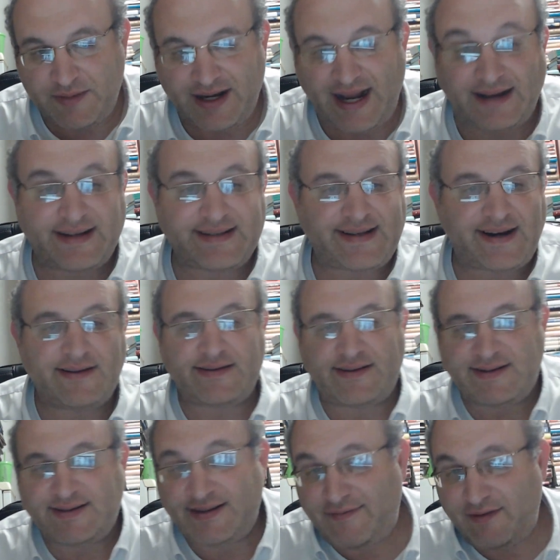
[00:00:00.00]
They're not necessarily,
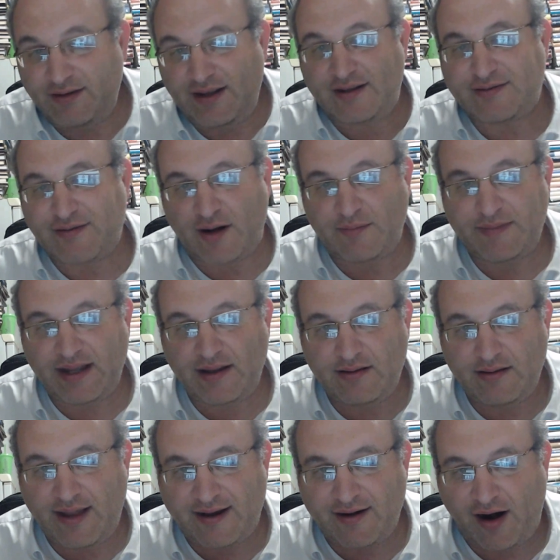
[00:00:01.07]
there's different Likut Seforim that